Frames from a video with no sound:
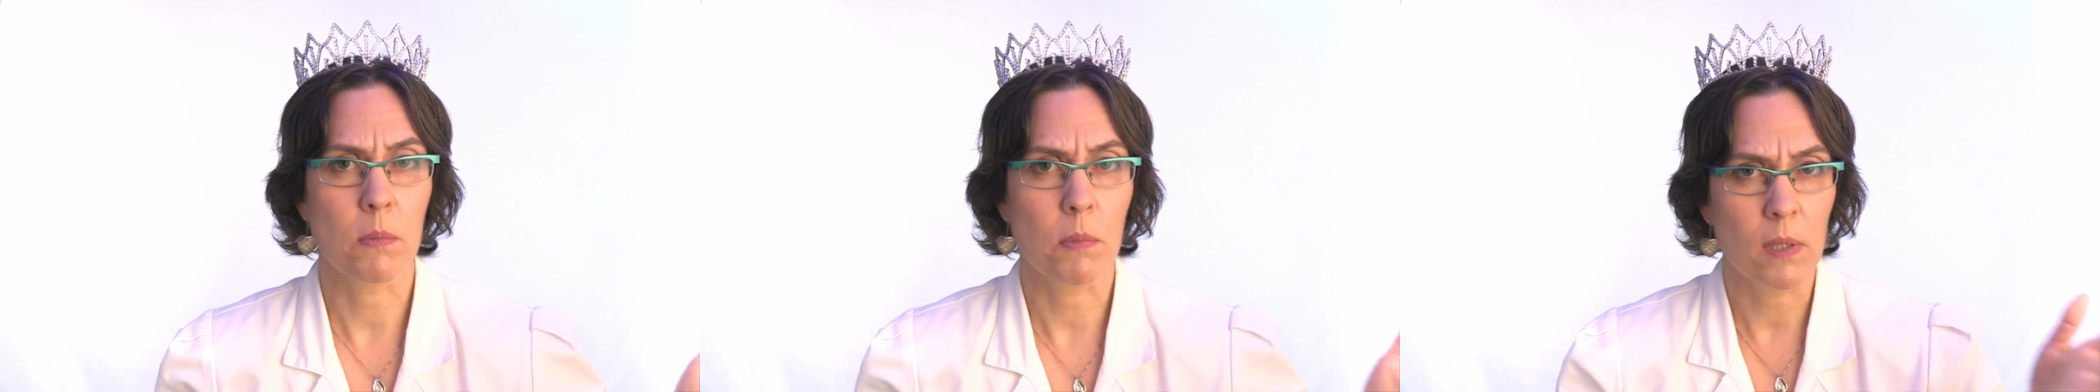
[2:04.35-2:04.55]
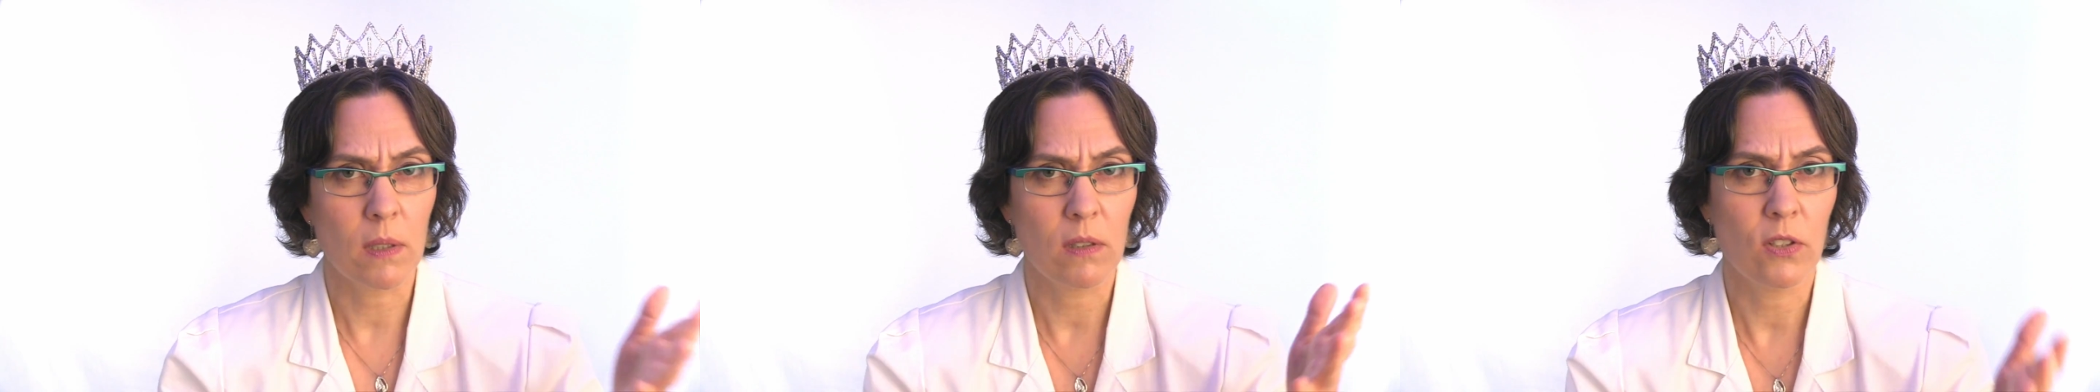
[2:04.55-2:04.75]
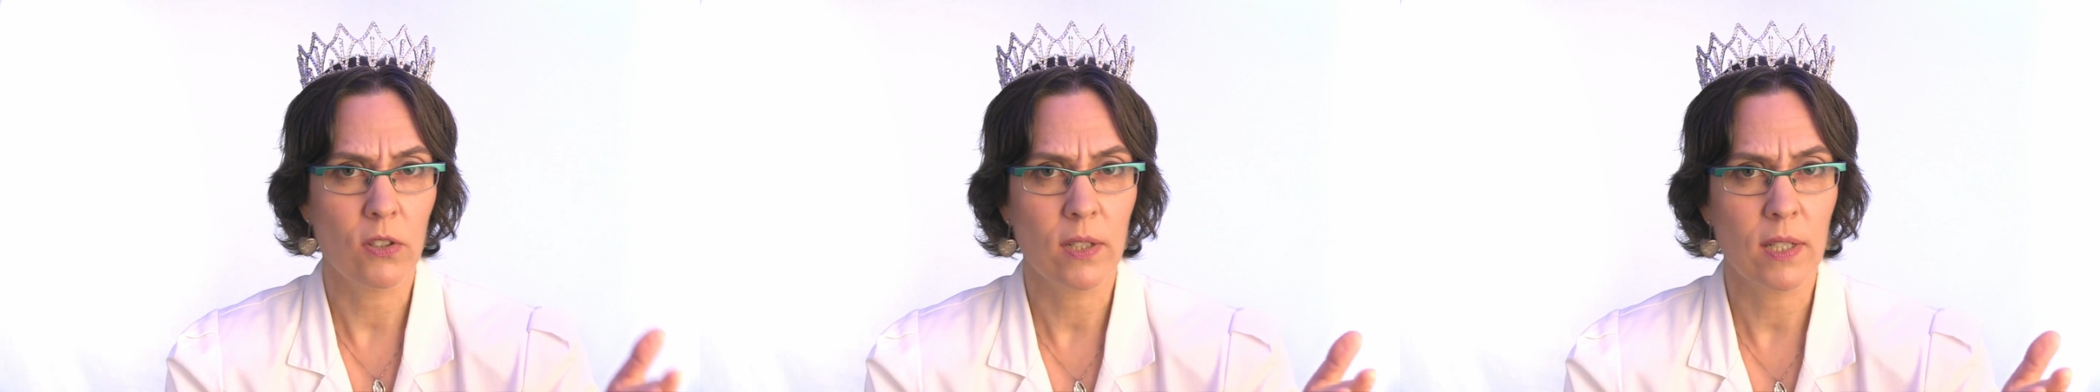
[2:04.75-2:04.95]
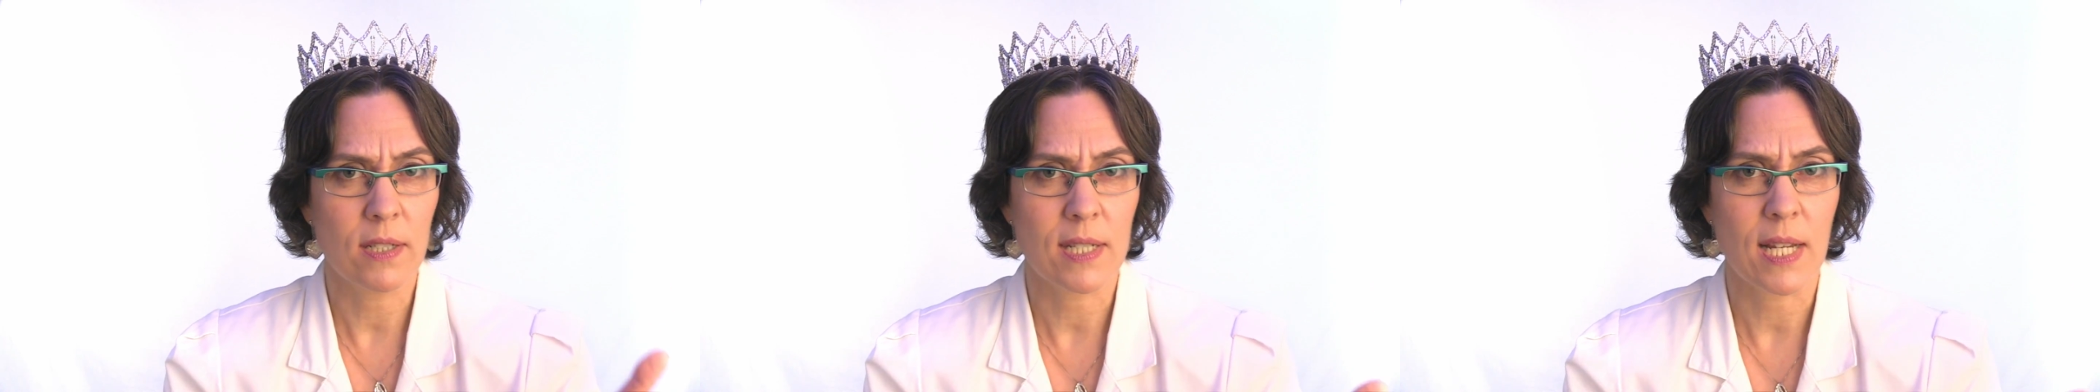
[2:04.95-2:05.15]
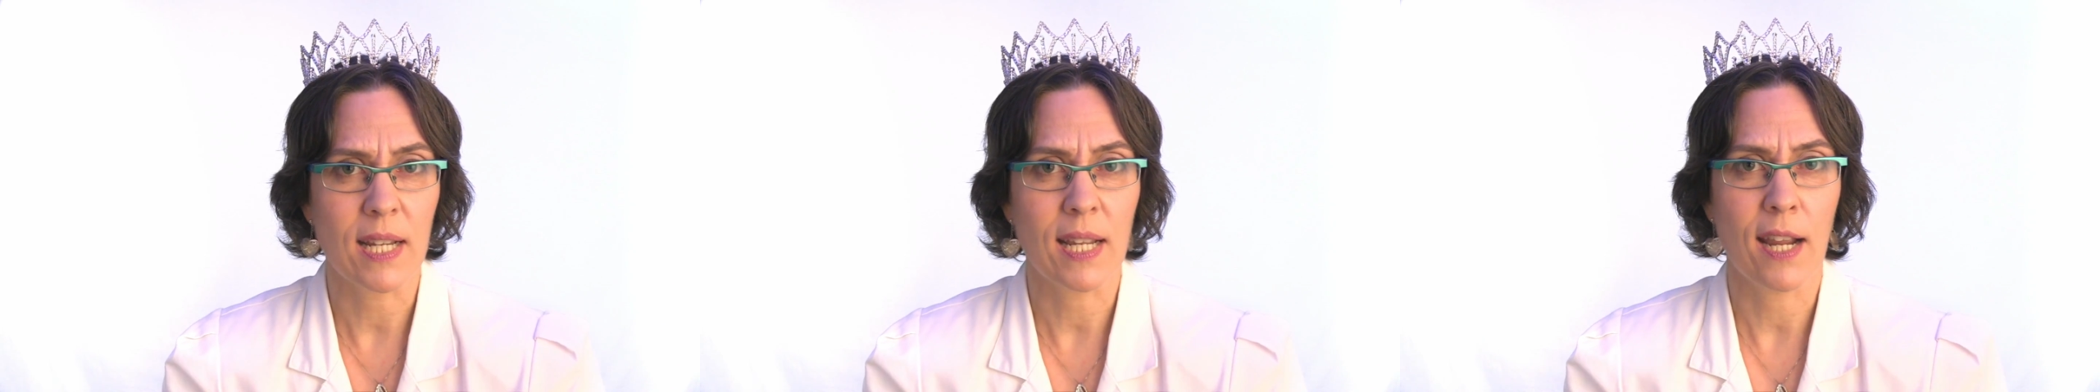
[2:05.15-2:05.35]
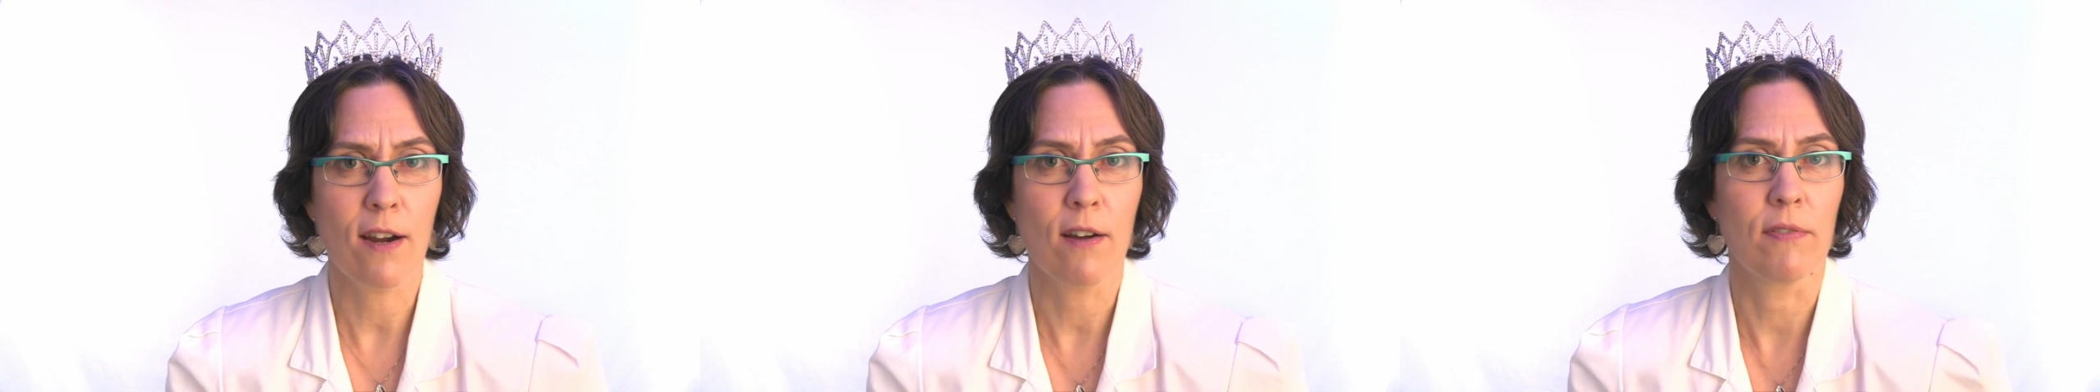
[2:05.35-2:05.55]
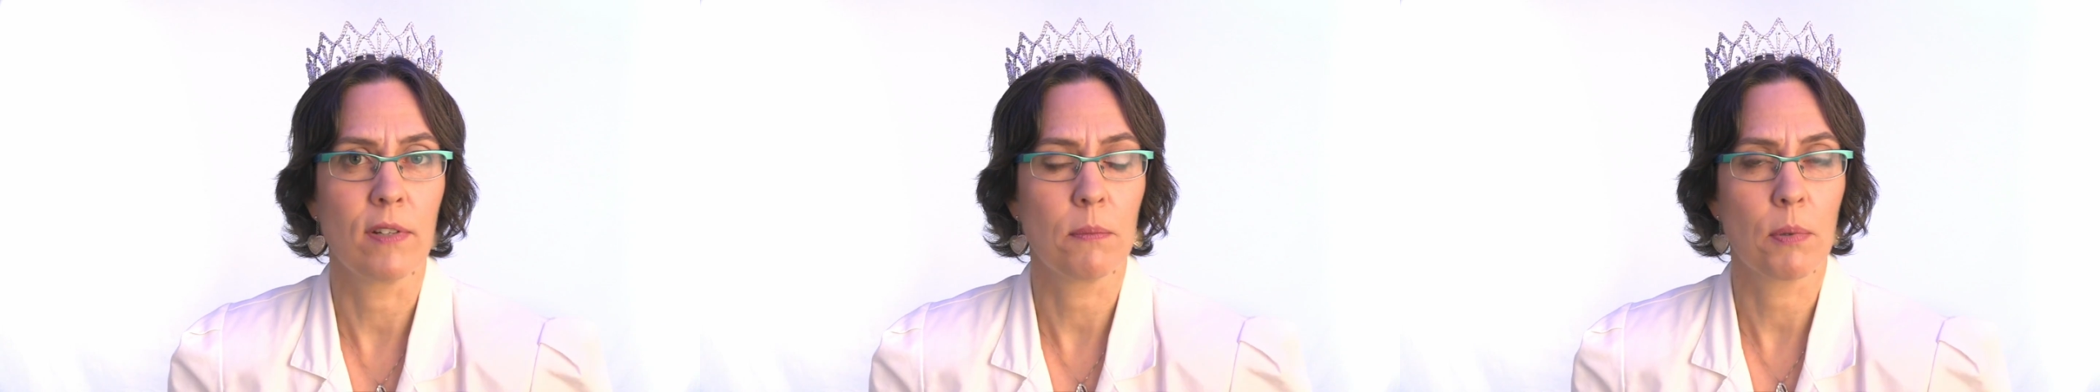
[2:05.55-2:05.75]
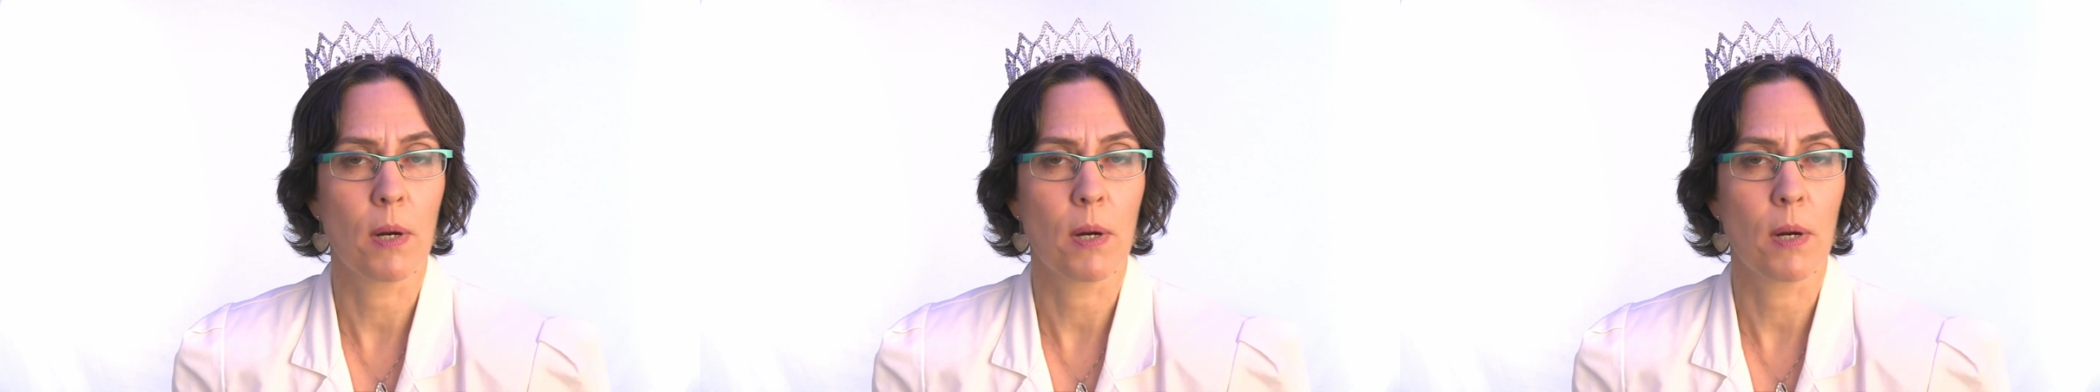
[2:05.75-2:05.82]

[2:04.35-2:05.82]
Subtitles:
but you're going to take care of it